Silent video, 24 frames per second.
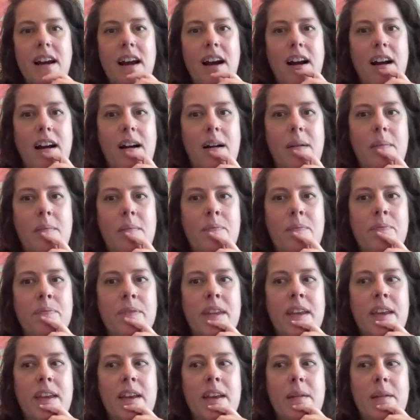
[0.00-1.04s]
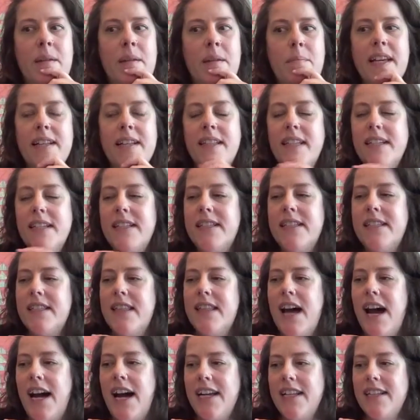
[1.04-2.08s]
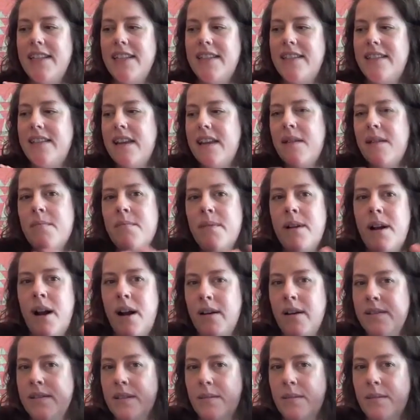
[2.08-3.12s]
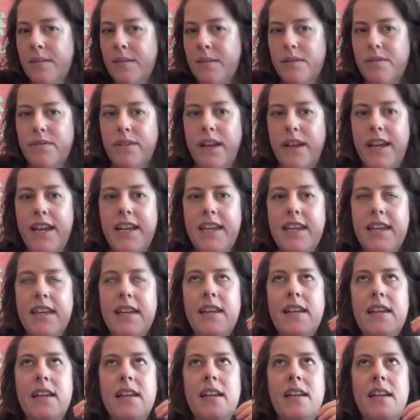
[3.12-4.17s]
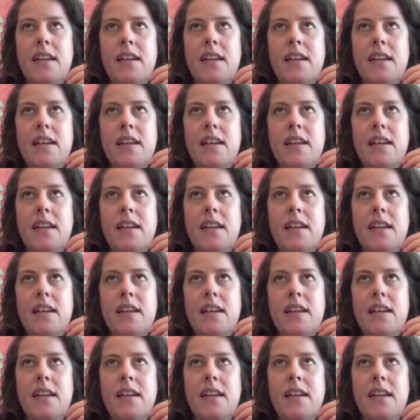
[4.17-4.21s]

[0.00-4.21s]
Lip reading: Um, because it's that same concept of like,